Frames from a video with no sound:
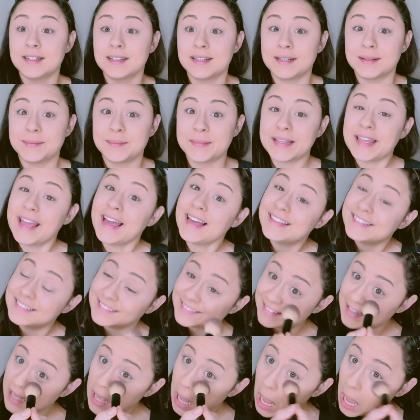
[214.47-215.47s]
But yeah,
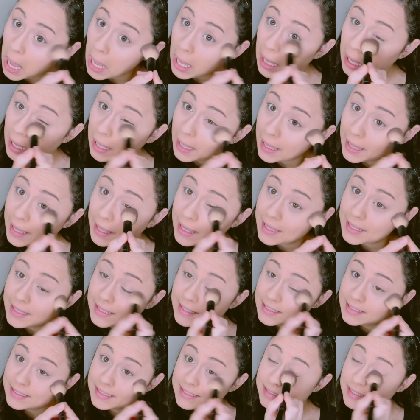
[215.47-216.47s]

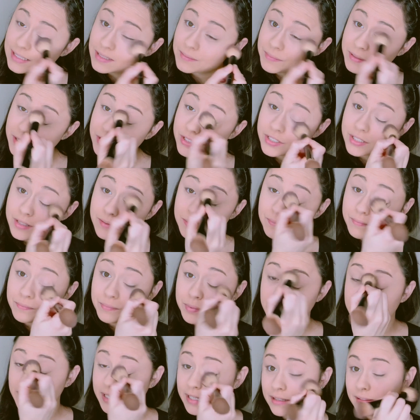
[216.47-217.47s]
and this is me just
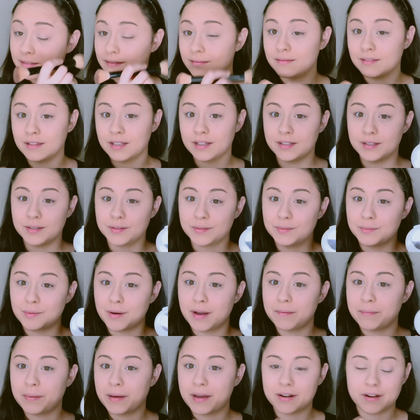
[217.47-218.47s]
putting the white
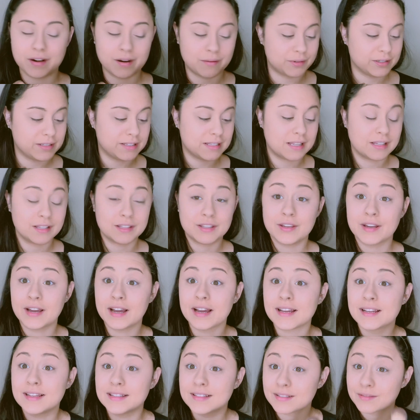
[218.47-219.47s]
powder I was telling you
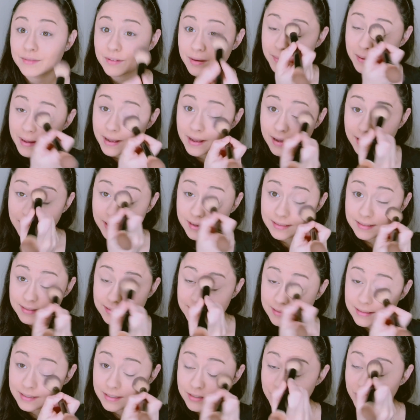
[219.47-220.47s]
guys around my eyes.
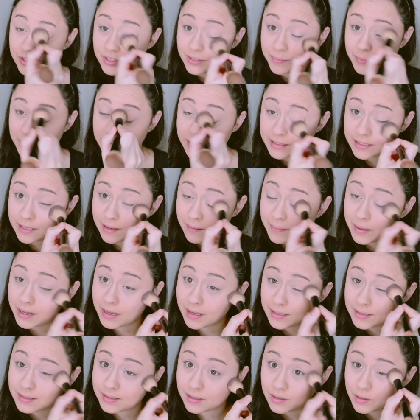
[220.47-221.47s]
It just brings out my
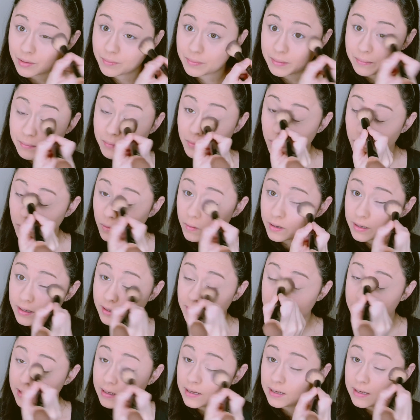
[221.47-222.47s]
eyes a little bit more
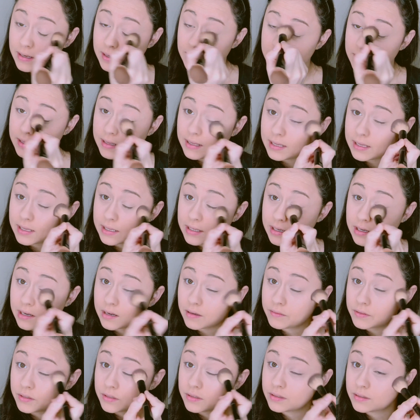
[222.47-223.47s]
and
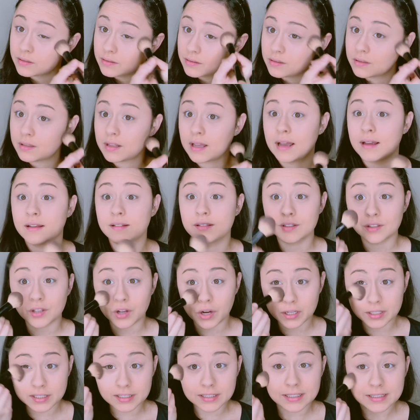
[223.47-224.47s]
covers that
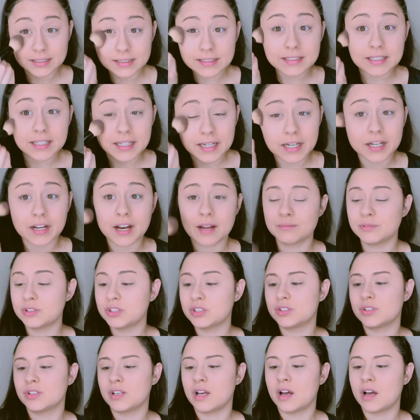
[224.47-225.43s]
darkness there. I'm just,